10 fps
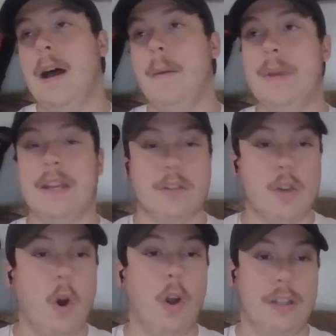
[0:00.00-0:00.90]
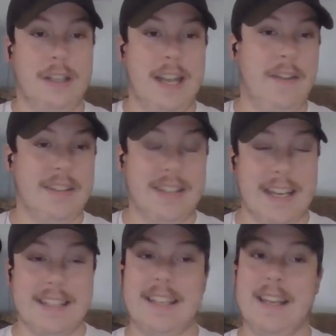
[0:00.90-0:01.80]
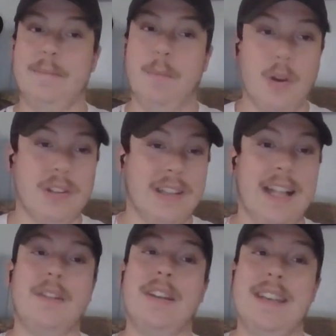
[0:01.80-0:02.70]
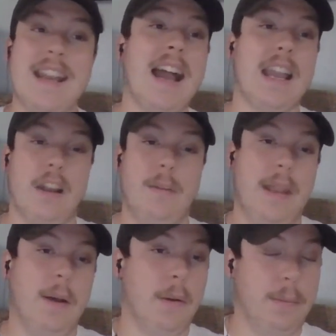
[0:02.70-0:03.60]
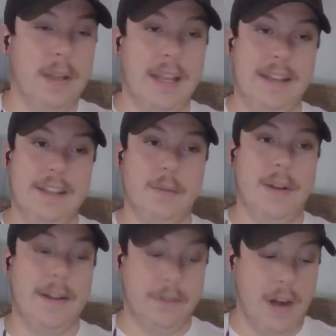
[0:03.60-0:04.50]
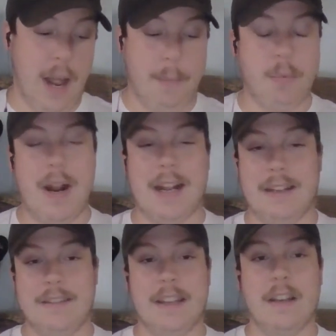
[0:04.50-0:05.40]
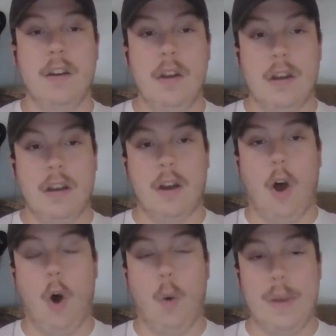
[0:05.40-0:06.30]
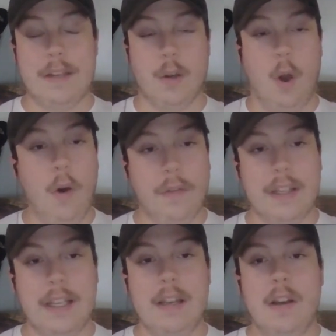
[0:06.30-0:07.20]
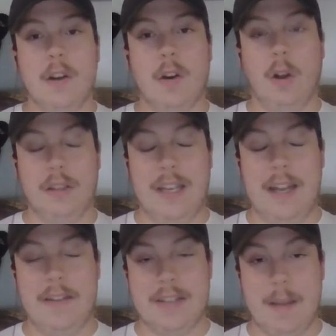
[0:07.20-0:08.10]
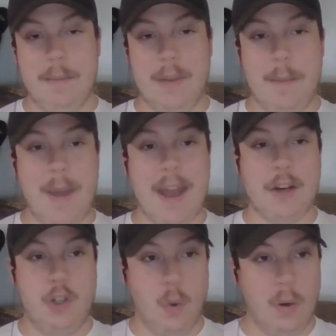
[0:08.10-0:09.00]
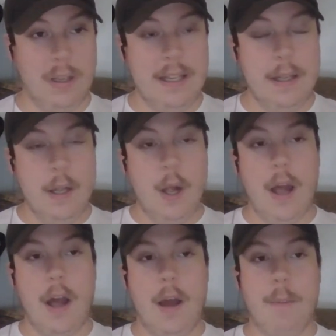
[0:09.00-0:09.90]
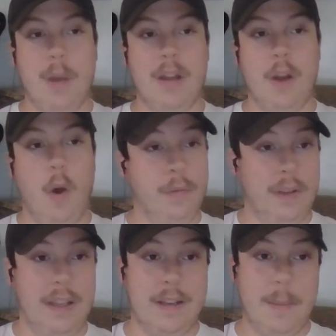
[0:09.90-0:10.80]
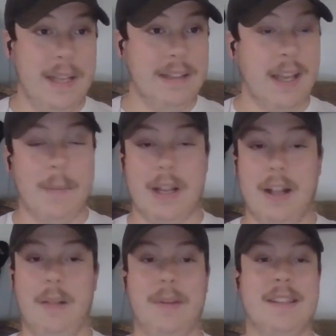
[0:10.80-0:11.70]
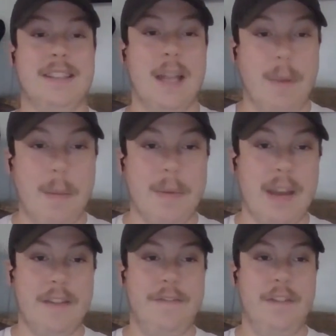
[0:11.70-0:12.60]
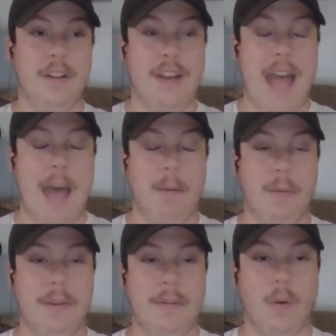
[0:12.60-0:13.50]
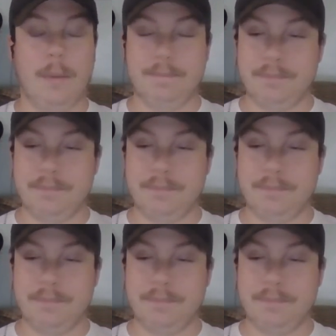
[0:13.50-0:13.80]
because Carlton Davis, like I said, most likely not going to be able to play in this one after not practicing all week. So hopefully Carlton Davis can get back shortly. But hopefully in the meantime, McCollum can step up and fill in admirably for him.